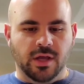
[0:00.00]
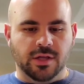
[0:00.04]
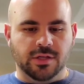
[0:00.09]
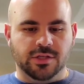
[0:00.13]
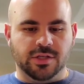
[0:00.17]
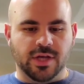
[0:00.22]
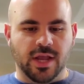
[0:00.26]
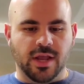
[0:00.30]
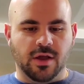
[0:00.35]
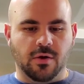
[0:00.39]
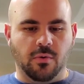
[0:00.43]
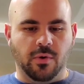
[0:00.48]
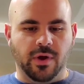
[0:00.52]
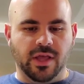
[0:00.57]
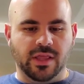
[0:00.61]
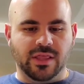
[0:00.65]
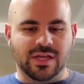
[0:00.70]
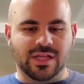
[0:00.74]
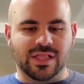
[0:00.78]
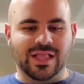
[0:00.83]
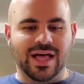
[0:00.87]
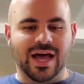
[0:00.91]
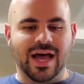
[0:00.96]
Jake
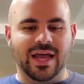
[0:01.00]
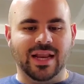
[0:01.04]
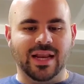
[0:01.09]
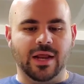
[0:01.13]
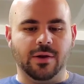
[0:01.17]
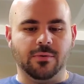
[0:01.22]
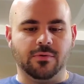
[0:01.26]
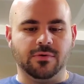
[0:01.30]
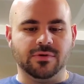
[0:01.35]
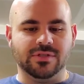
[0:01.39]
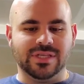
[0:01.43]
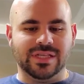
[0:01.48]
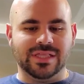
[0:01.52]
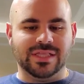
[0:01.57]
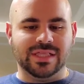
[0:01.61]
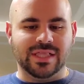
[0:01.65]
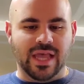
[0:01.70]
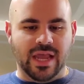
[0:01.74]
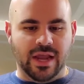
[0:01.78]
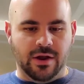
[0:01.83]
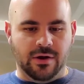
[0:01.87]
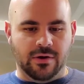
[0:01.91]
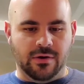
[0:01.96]
with Clyde
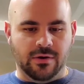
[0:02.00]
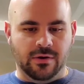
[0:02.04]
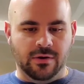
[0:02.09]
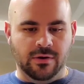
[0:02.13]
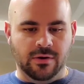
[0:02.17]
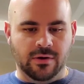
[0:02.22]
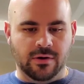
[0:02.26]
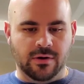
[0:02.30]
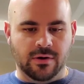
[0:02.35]
Edwards-Helaire